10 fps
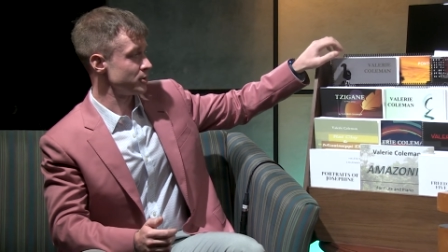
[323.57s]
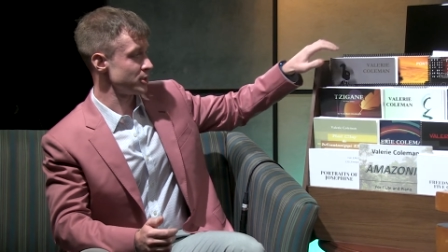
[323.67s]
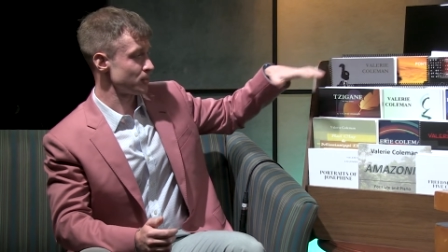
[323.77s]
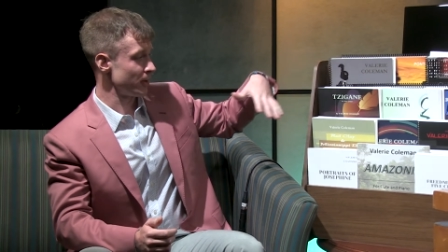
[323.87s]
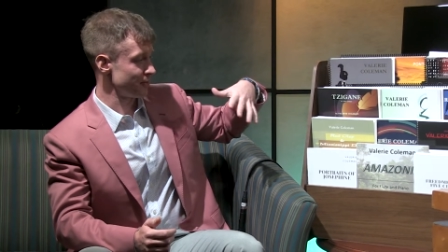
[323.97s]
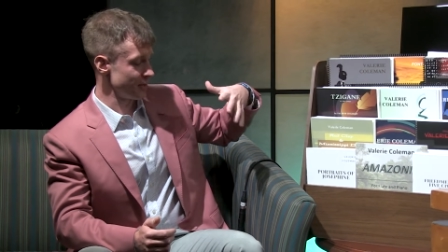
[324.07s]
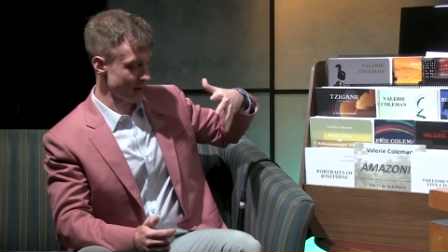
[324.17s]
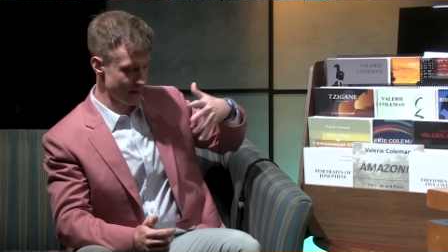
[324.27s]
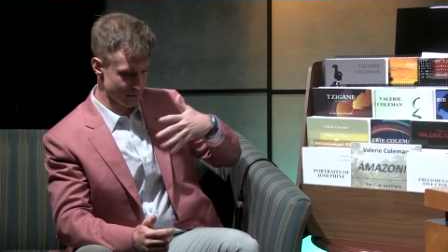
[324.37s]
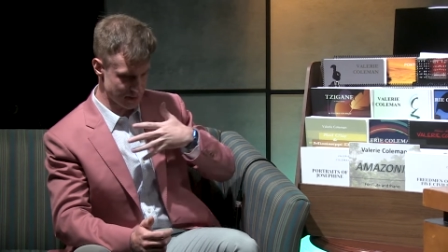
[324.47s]
just one of the
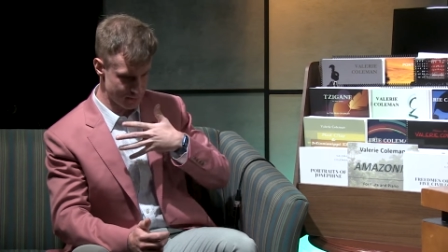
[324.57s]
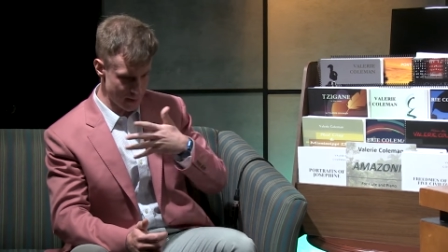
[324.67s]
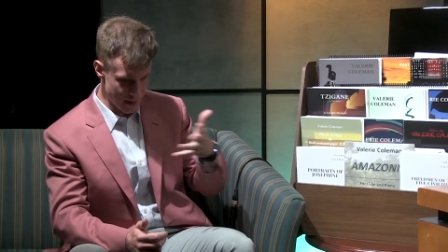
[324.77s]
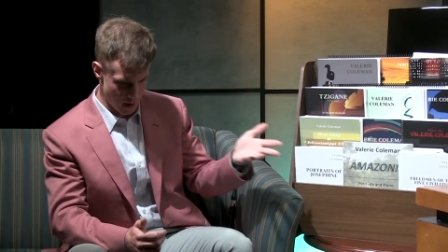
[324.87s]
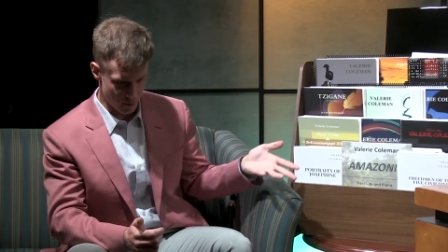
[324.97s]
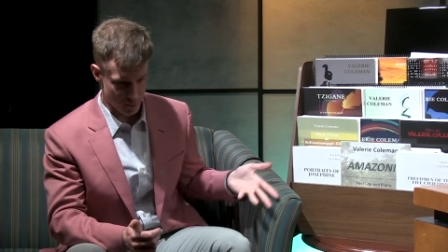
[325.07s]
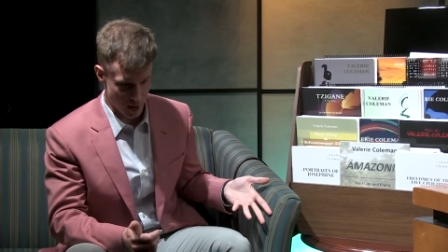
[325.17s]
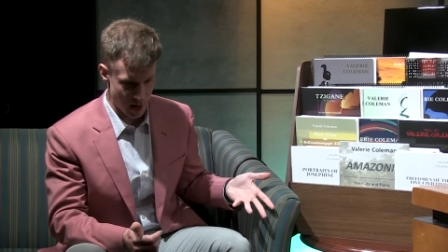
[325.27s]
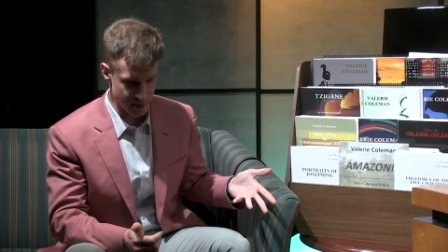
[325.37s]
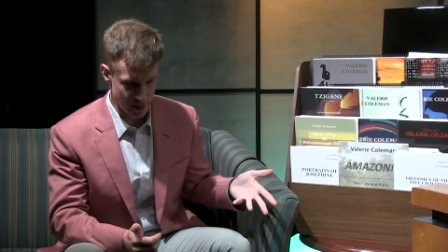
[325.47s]
kind of spin off
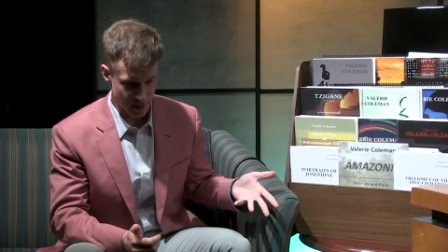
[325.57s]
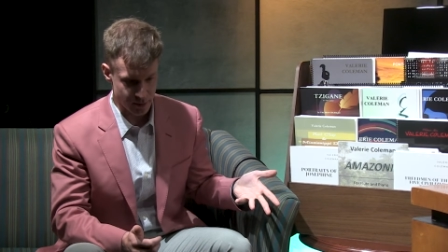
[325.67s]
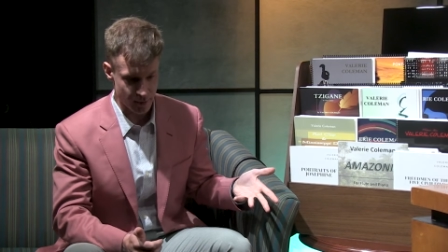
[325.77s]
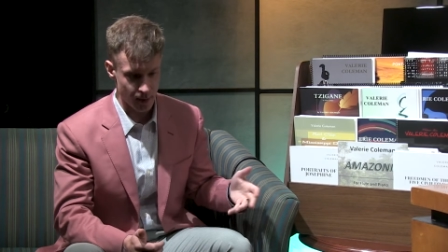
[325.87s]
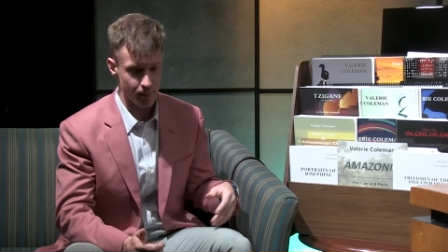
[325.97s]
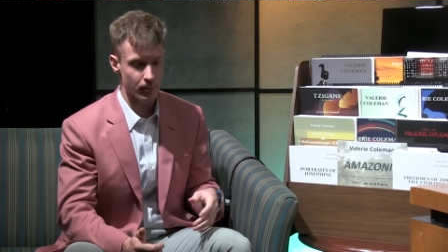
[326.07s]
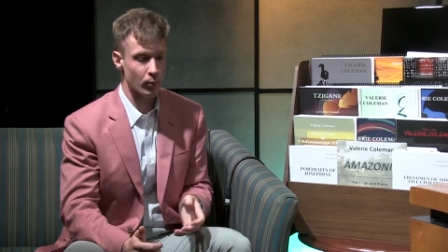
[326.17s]
projects from